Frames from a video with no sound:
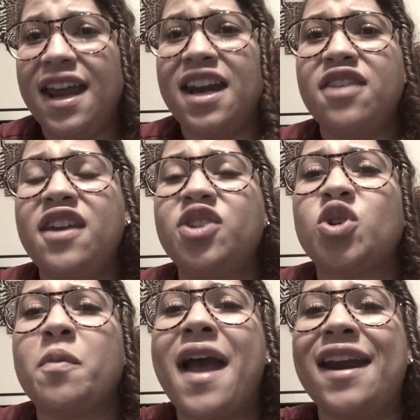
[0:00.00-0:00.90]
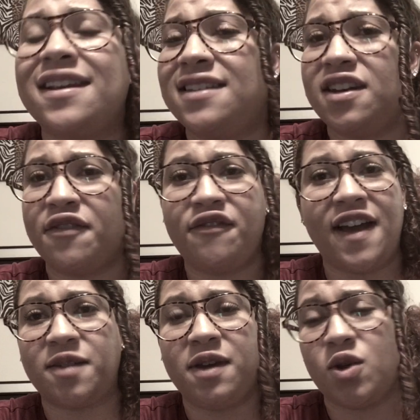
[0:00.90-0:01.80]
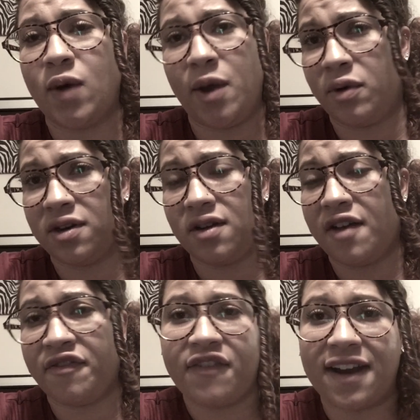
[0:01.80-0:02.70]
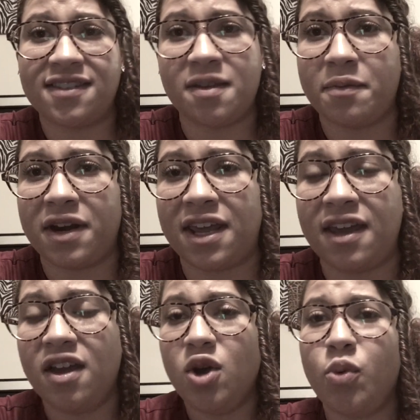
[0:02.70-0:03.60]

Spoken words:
Anything traumatic didn't affect me the way it would affect somebody